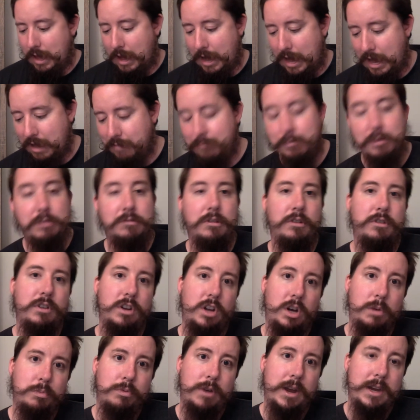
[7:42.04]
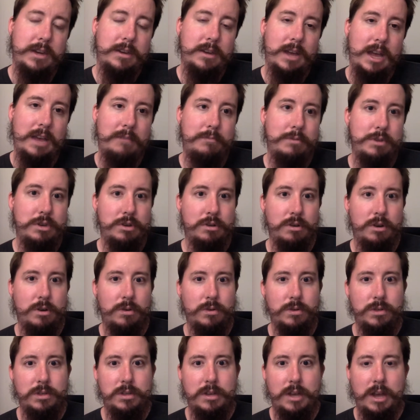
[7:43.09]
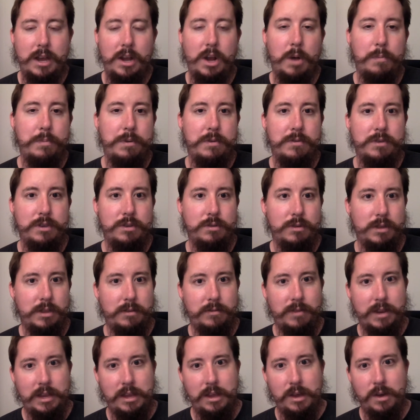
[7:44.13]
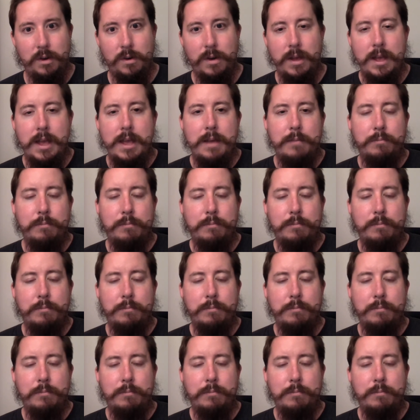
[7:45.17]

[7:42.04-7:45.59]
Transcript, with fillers: I've been Logan Albright. I've been your host. I hope you've enjoyed the video.